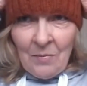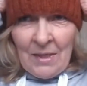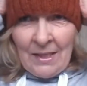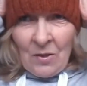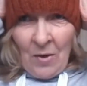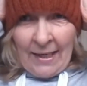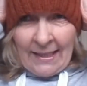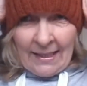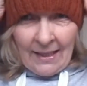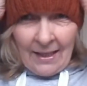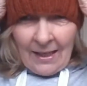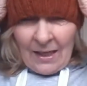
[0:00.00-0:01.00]
It's
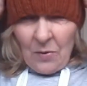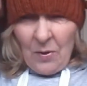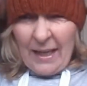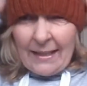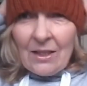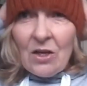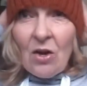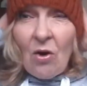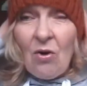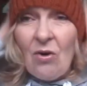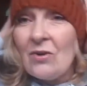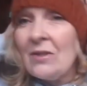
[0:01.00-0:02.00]
quite
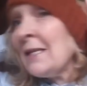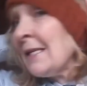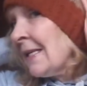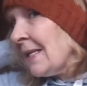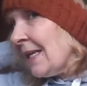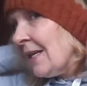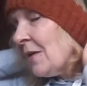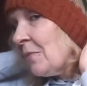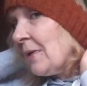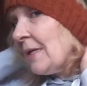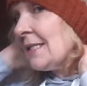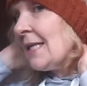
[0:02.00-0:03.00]
long,
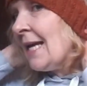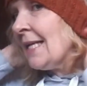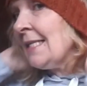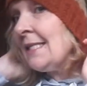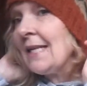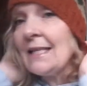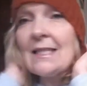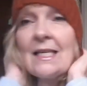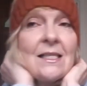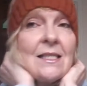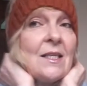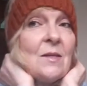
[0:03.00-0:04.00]
but Ellie said
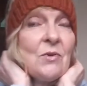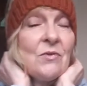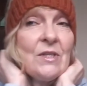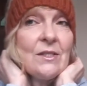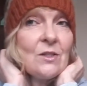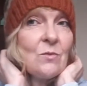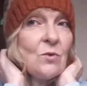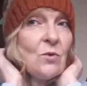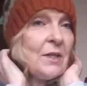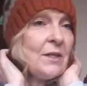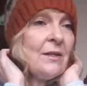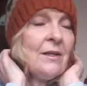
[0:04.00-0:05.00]
that's to keep your ears
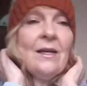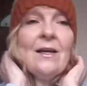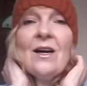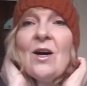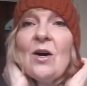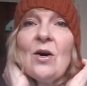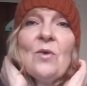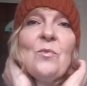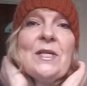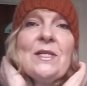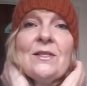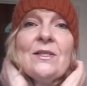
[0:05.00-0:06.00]
warm in
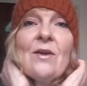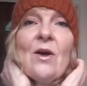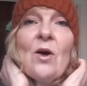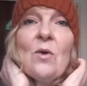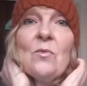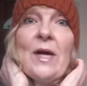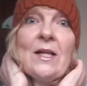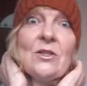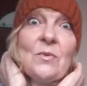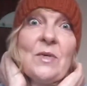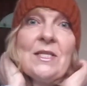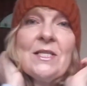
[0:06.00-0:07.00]
our
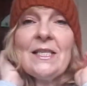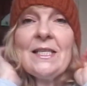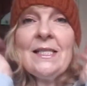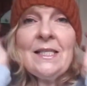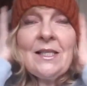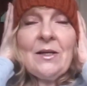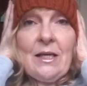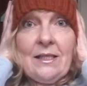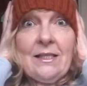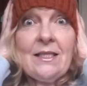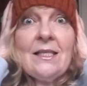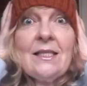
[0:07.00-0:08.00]
Welsh winters, and
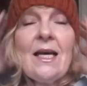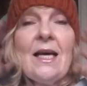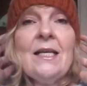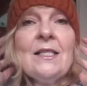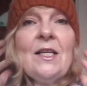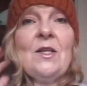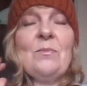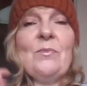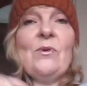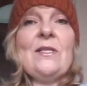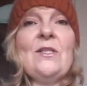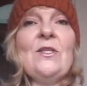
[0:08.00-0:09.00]
it does that. I'll
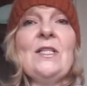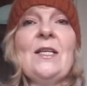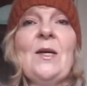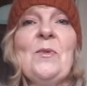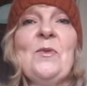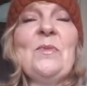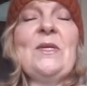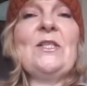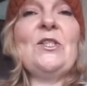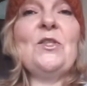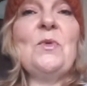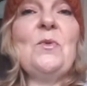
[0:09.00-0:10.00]
insert a couple of pictures.